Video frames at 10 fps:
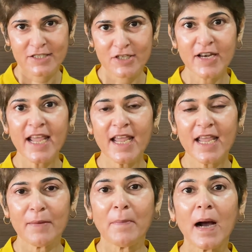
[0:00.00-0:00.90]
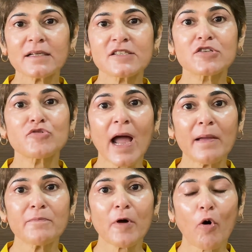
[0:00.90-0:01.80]
Today marks the
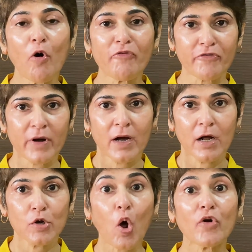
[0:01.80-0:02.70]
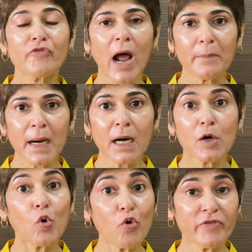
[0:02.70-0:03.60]
triumph of Lord
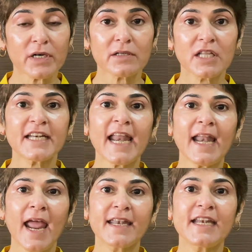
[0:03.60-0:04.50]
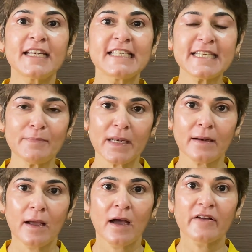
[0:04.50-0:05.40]
Rama over the 10-headed
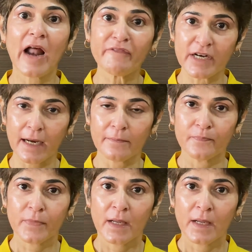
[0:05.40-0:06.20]
demon Ravana.